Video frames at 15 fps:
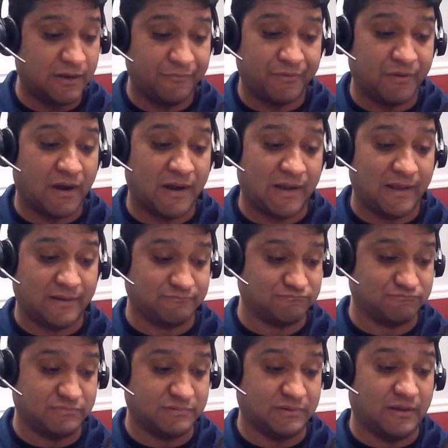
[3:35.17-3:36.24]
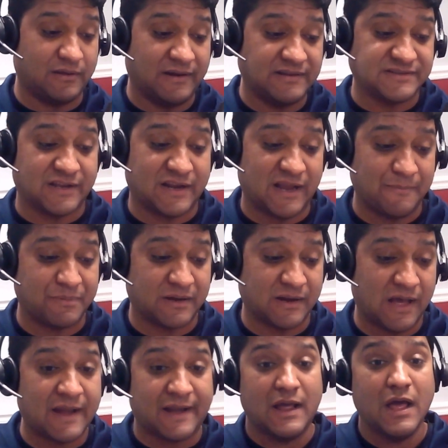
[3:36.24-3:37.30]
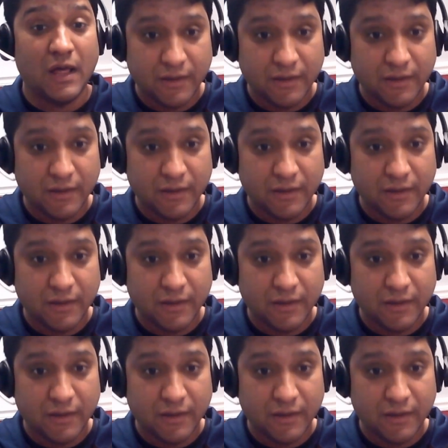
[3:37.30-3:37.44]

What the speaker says: now you got like crazier hypercar?